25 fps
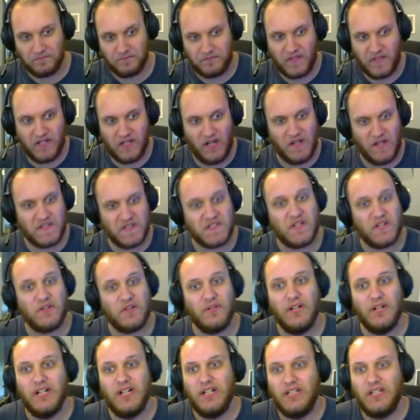And also,
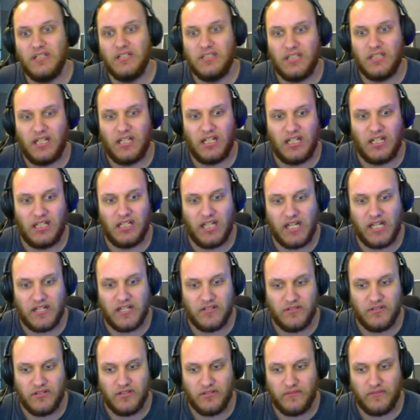I
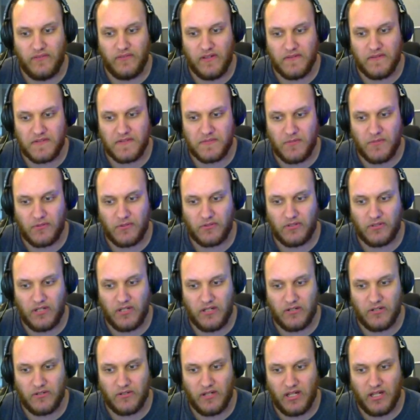didn't know if you had a smoke grenade
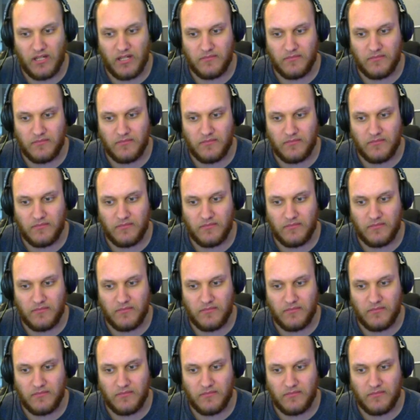or not.